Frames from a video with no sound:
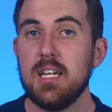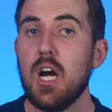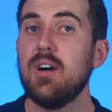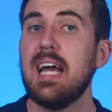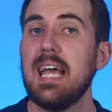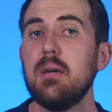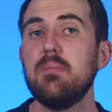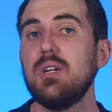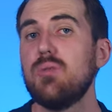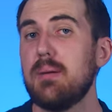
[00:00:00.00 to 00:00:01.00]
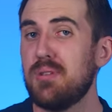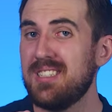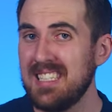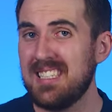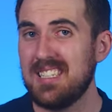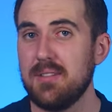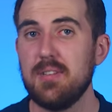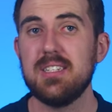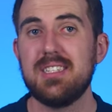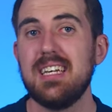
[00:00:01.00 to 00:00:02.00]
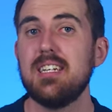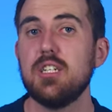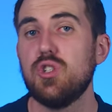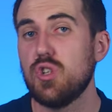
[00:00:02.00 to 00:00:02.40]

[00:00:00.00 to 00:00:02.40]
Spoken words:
Now, an AMD representative stated to